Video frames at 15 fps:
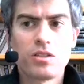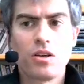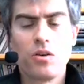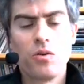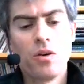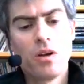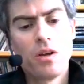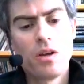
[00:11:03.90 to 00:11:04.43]

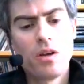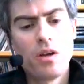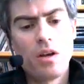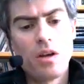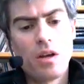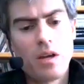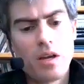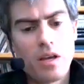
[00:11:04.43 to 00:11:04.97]
So
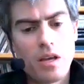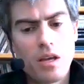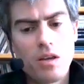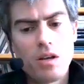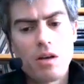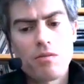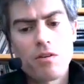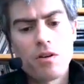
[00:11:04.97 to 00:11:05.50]
you
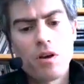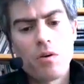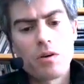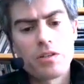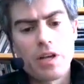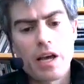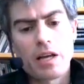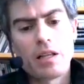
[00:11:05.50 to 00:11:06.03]
never know
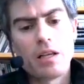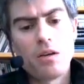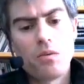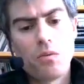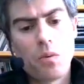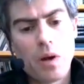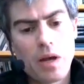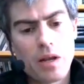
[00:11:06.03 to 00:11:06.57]
exactly
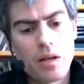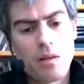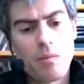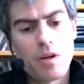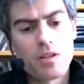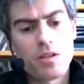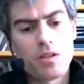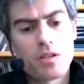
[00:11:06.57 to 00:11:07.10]
when the
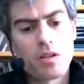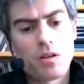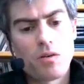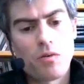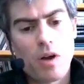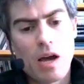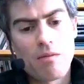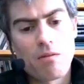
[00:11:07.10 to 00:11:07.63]
message is going to
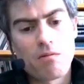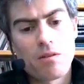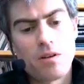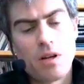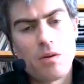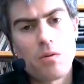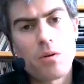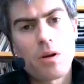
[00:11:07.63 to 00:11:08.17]
arrive over the
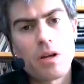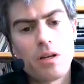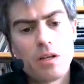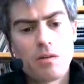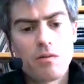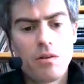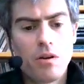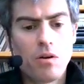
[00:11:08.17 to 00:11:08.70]
network, and you
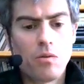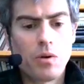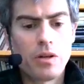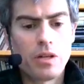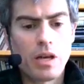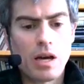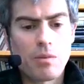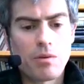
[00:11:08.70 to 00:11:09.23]
never know when
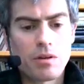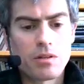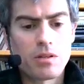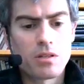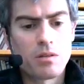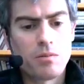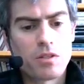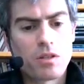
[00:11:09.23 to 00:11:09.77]
the operating
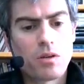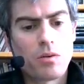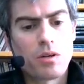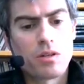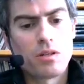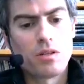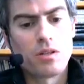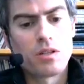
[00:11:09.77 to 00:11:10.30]
system is
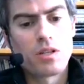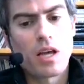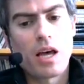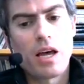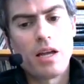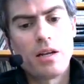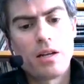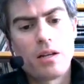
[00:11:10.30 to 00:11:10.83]
going to
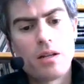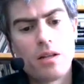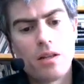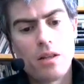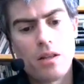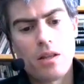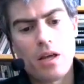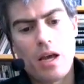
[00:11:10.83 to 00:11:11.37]
decide
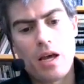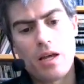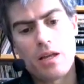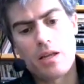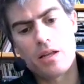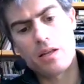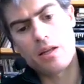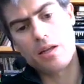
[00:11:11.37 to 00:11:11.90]
that
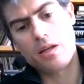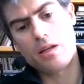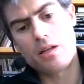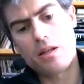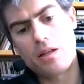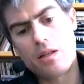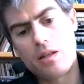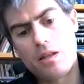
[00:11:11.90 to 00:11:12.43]

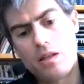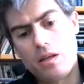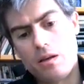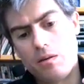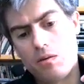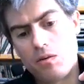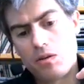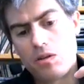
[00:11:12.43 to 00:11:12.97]

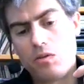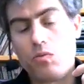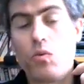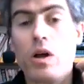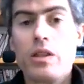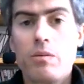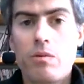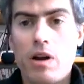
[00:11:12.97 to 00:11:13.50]
to
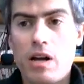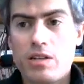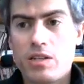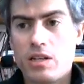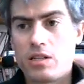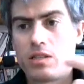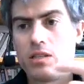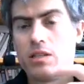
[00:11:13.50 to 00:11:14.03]
run the
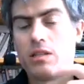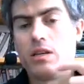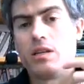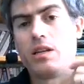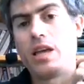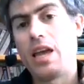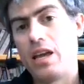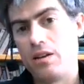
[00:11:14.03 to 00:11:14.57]
process
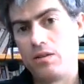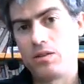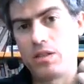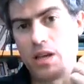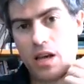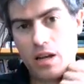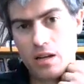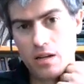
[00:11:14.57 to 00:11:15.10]
that handles
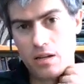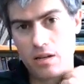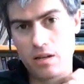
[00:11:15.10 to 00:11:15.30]
that